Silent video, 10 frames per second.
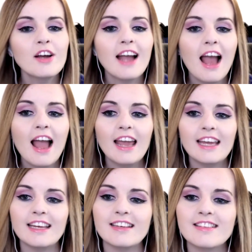on,
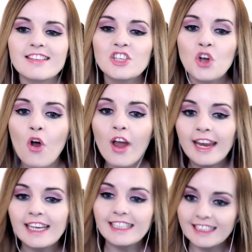guys!
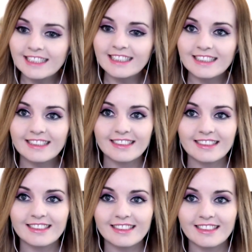Join!
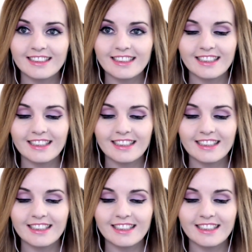Inosuke!